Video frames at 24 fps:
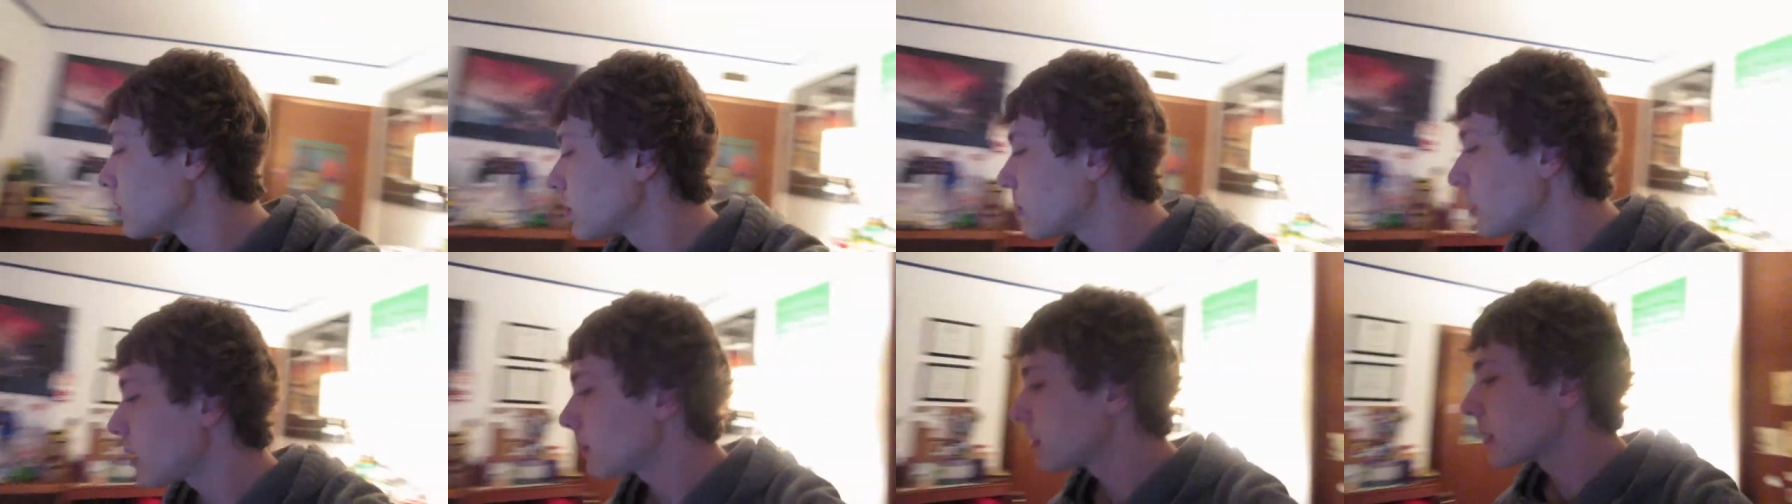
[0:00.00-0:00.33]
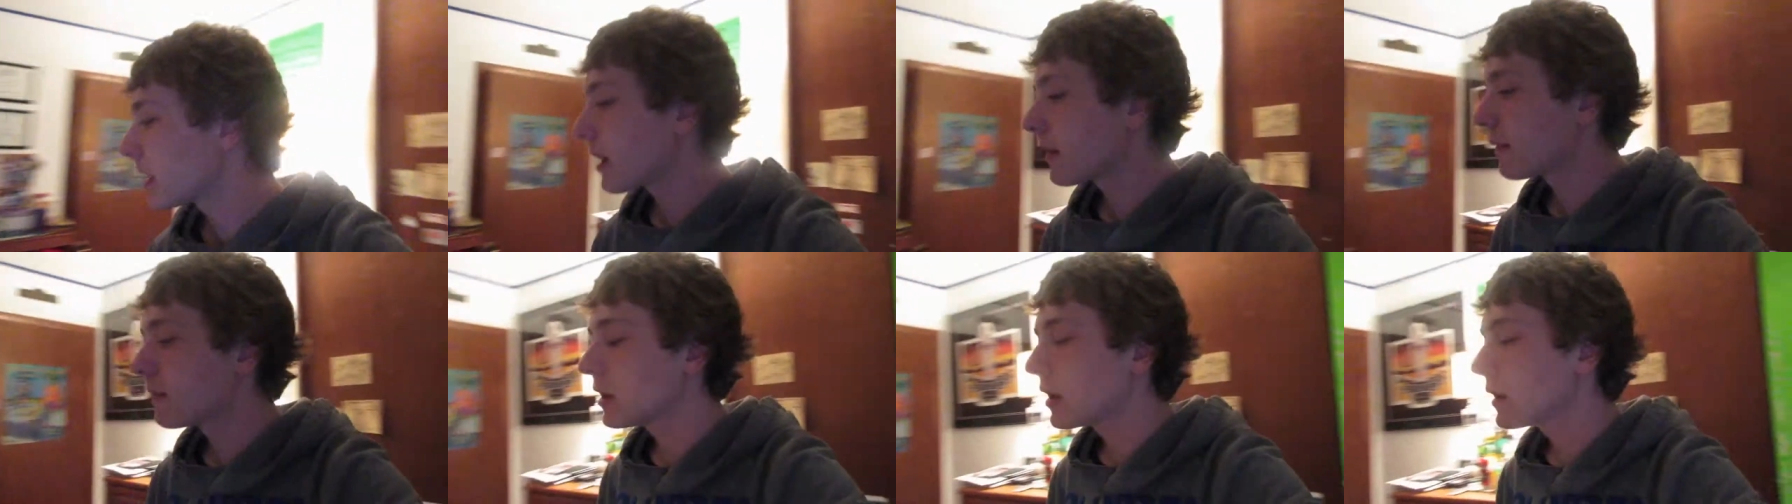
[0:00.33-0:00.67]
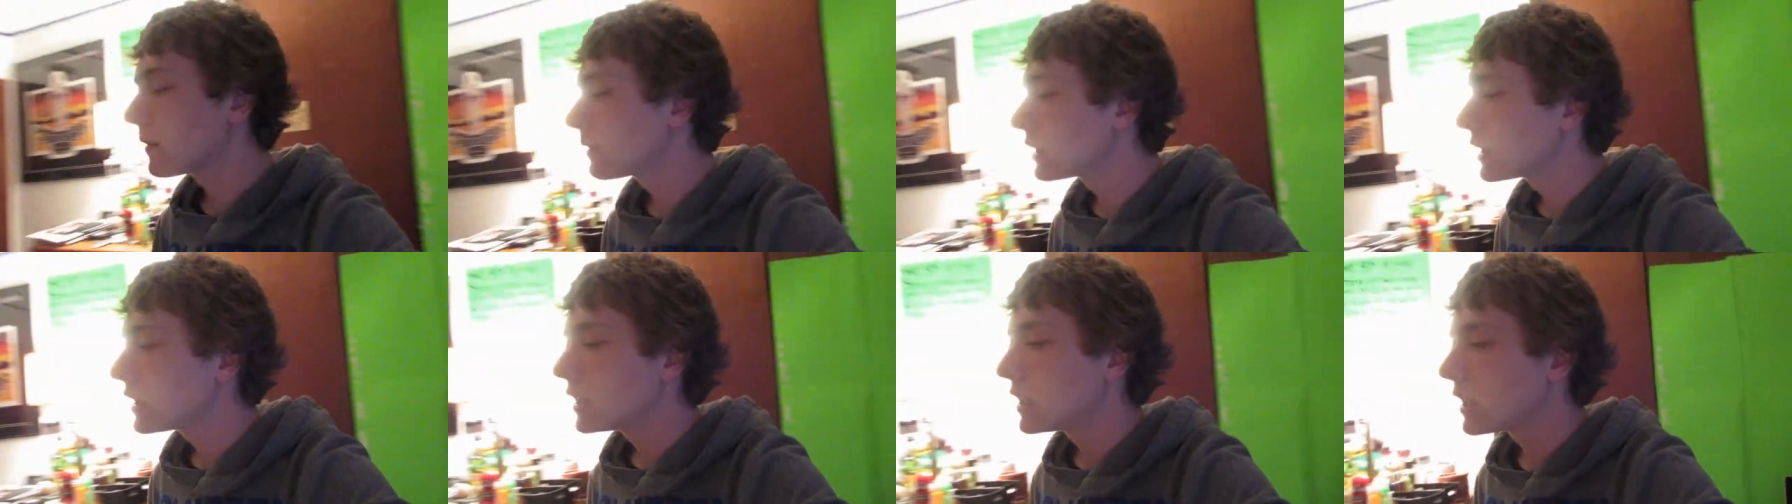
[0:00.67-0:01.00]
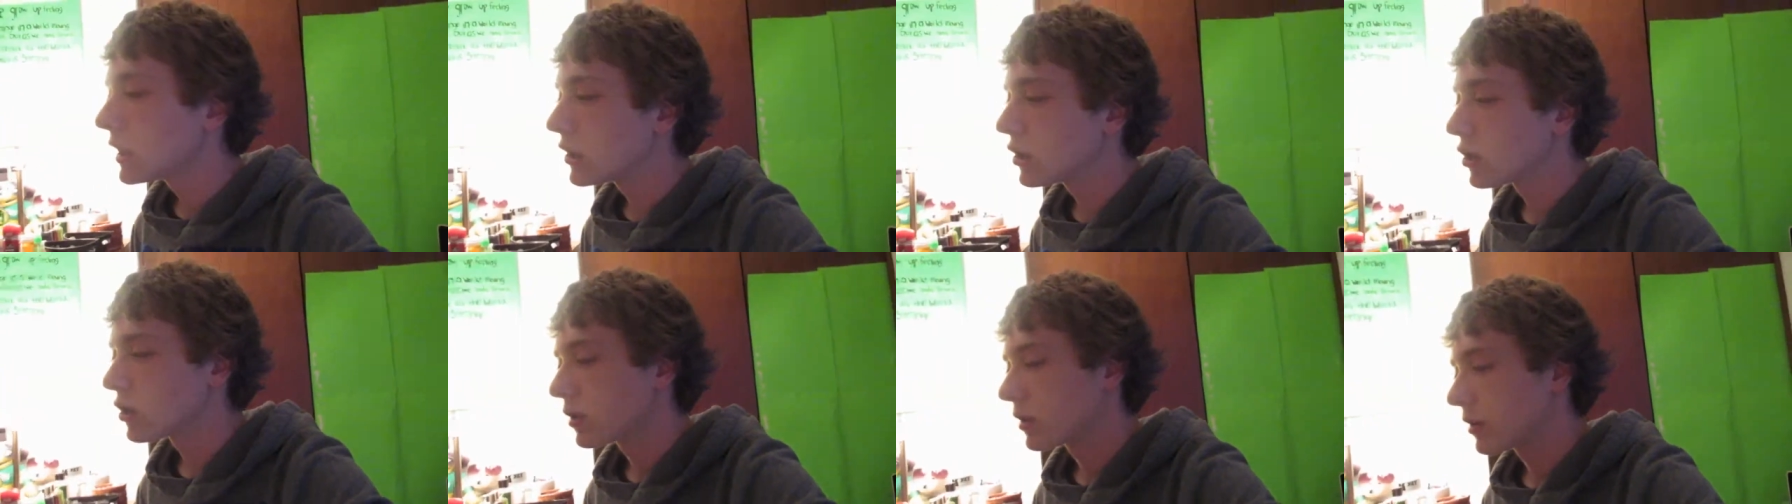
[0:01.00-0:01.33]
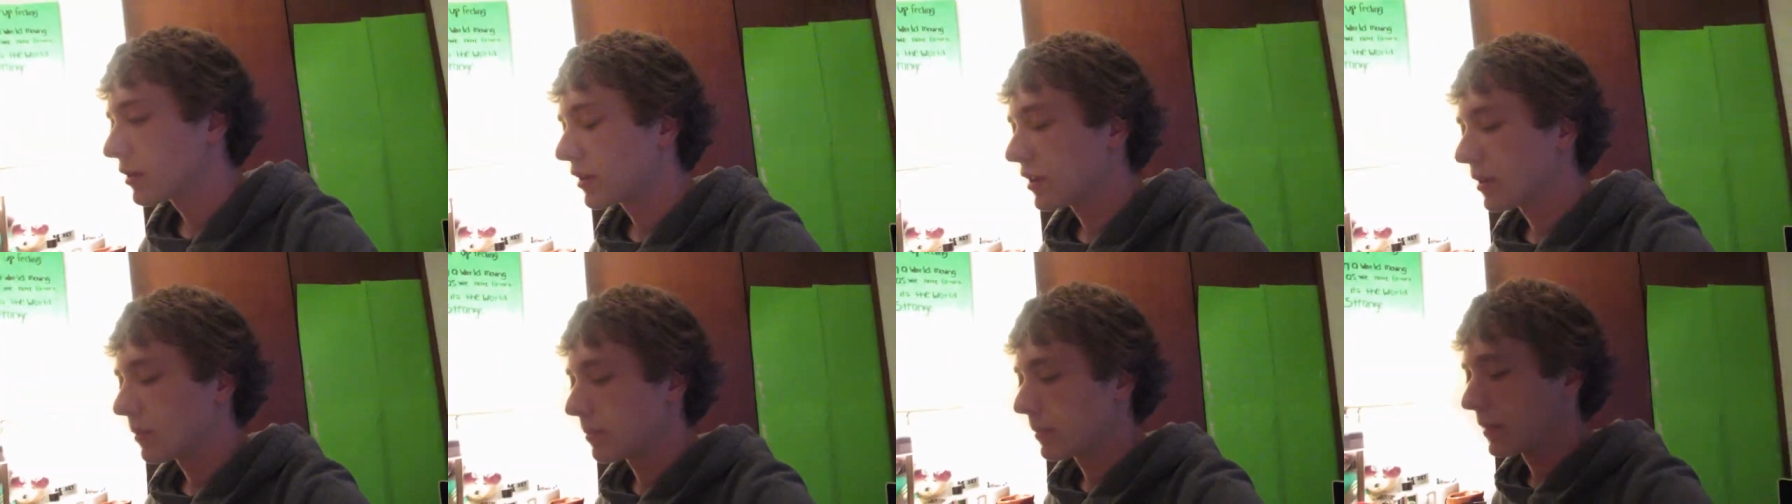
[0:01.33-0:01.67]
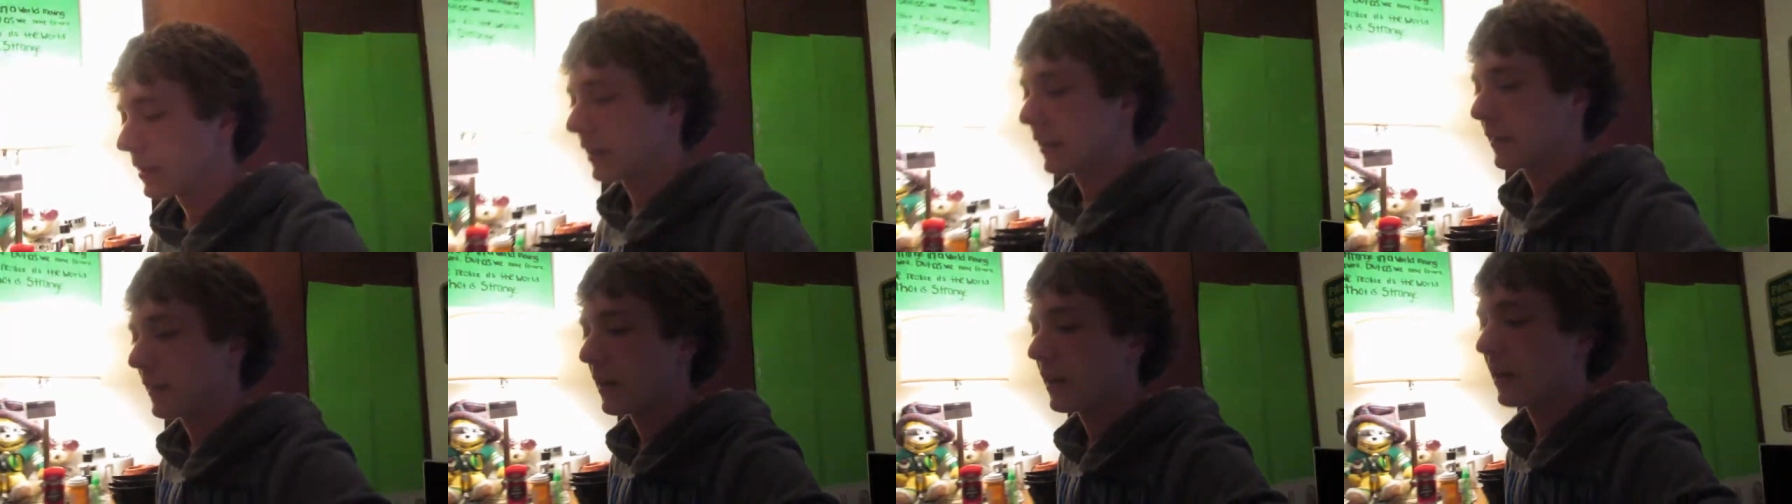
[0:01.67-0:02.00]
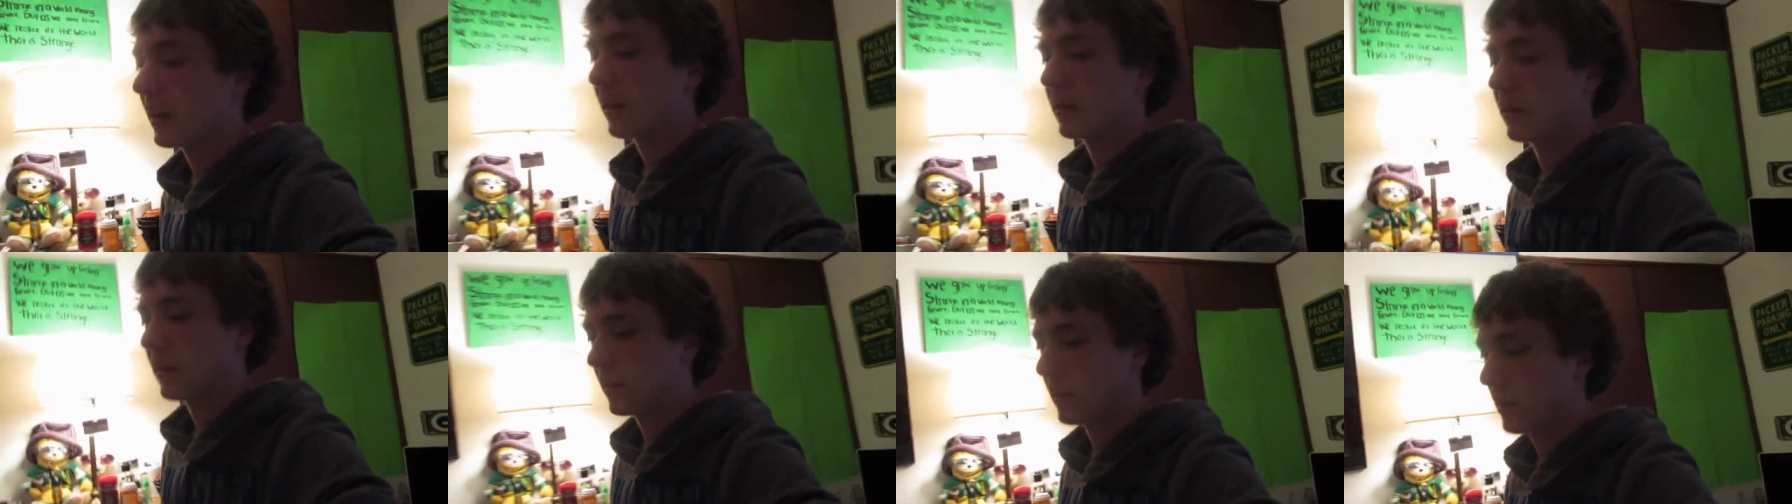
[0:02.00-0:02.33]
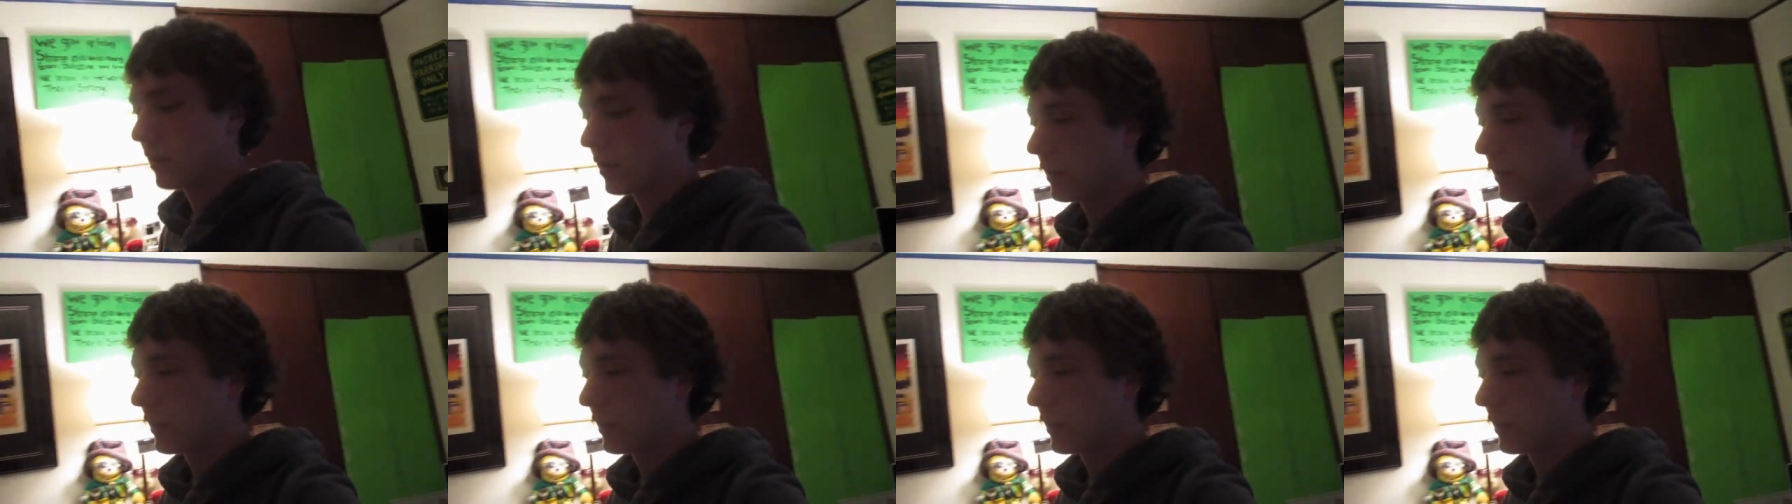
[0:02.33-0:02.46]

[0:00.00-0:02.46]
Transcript: we'll probably have a lovely dinner or something like that.